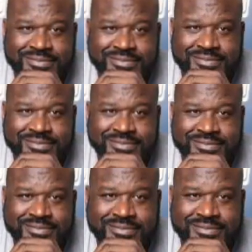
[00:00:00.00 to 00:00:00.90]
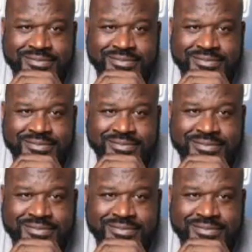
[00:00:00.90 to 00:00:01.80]

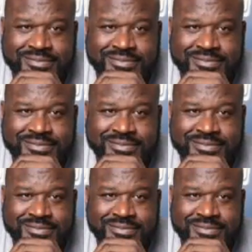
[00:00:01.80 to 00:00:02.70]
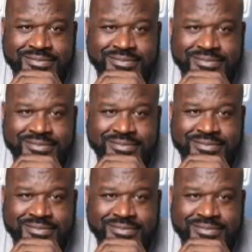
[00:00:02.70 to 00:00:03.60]

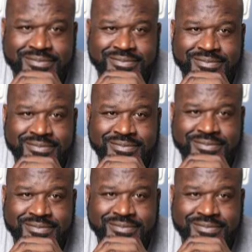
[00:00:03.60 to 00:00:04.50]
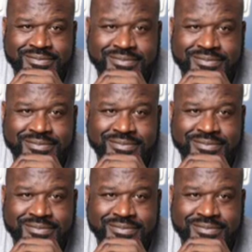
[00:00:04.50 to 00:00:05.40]

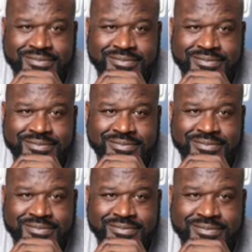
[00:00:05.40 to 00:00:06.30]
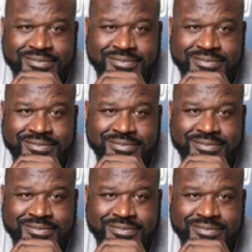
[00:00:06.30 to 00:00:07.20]

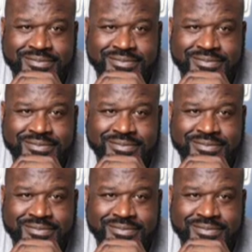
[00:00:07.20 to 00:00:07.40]
The person shown says nothing.